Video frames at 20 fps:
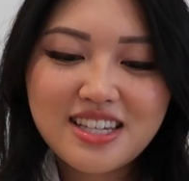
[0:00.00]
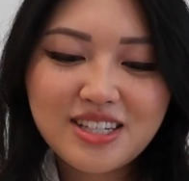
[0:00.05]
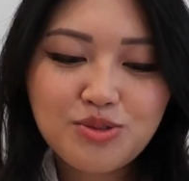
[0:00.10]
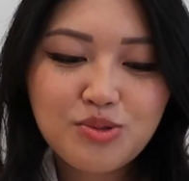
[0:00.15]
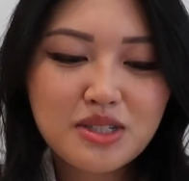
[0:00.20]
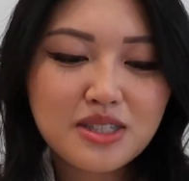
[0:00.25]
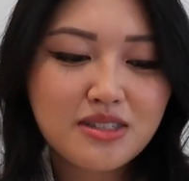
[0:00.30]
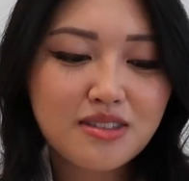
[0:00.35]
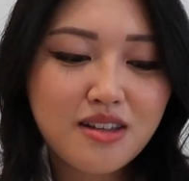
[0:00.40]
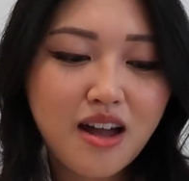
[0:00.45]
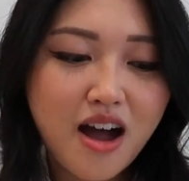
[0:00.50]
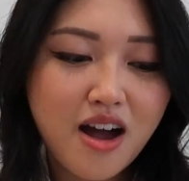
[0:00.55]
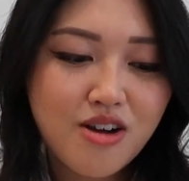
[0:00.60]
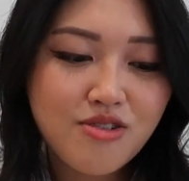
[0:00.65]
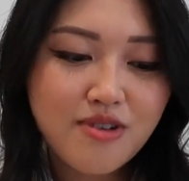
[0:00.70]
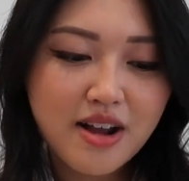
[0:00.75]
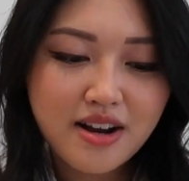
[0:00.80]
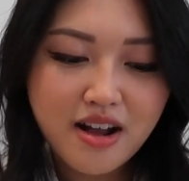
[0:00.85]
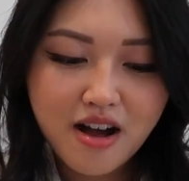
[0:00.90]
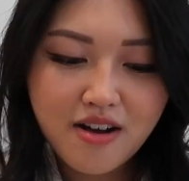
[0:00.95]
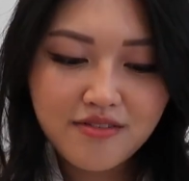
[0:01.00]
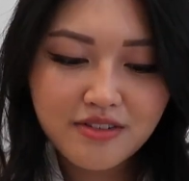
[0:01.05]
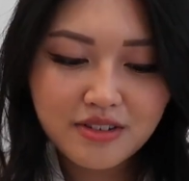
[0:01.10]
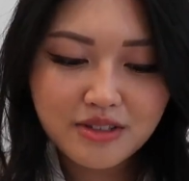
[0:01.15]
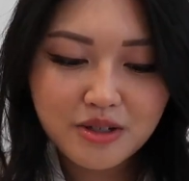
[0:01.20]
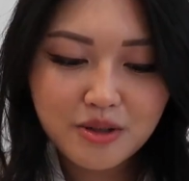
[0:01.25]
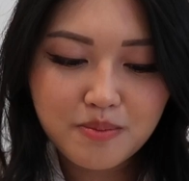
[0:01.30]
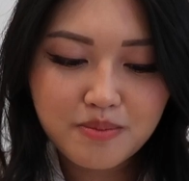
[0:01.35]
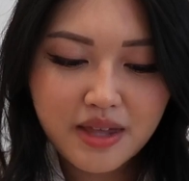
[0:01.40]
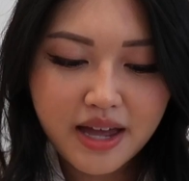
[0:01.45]
This was not a red
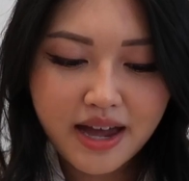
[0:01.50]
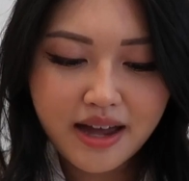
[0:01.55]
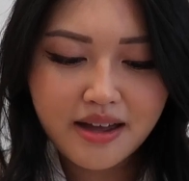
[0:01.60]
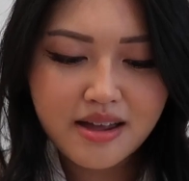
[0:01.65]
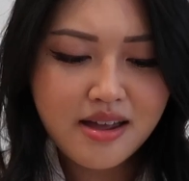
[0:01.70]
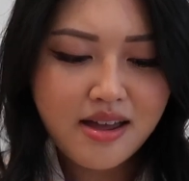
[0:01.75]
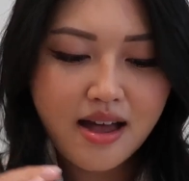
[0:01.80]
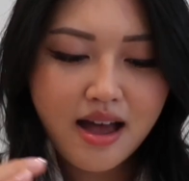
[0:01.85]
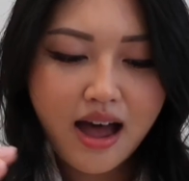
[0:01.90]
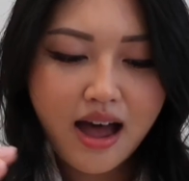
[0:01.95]
envelope that